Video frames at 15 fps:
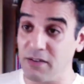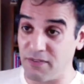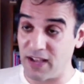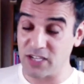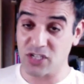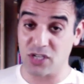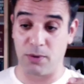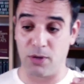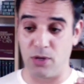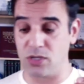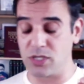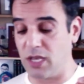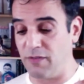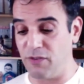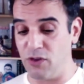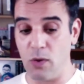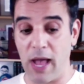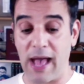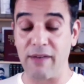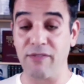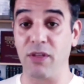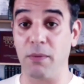vegetables, if you
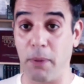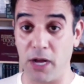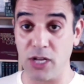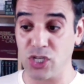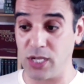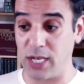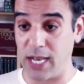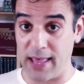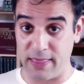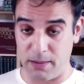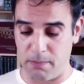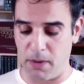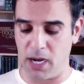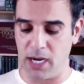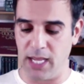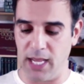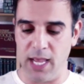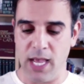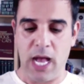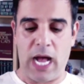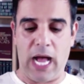have the budget and the money,